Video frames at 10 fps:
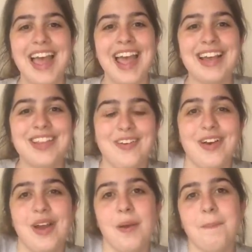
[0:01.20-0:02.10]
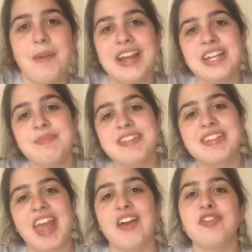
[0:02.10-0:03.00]
Hello, my name is
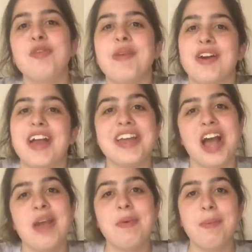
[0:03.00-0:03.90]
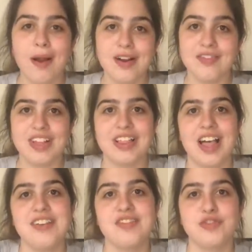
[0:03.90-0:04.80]
Katherine O'Meara and I am a part of the
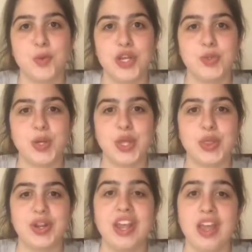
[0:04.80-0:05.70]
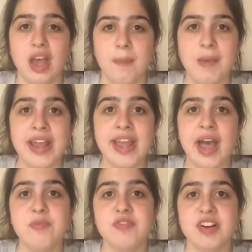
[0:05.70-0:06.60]
class of 2023. My
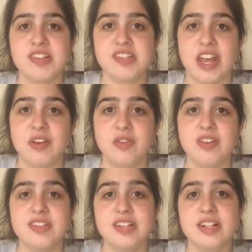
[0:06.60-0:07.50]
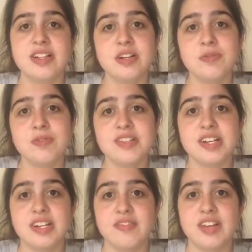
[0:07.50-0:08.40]
abstract's title is The Clinical
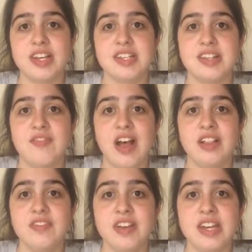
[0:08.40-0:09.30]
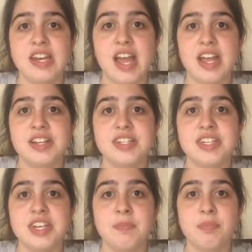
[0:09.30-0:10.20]
Significance of Elevated
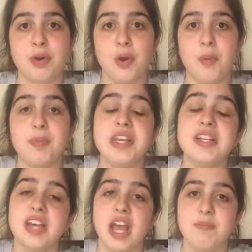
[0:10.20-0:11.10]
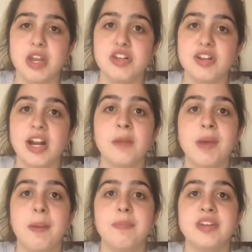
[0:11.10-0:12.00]
NT-proB-type natriuretic
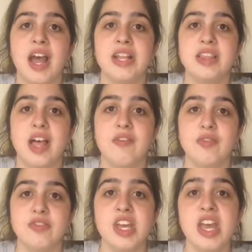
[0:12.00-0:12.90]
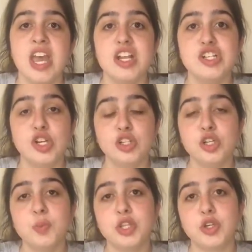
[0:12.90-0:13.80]
peptide levels in
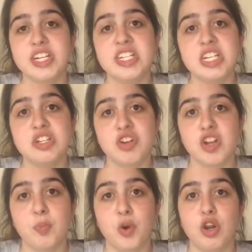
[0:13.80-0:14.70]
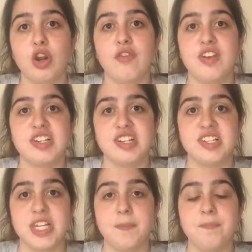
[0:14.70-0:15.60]
children with creatine transporter
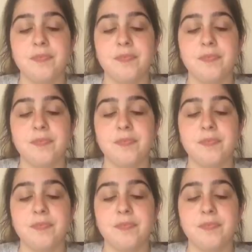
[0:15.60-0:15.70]
deficiency.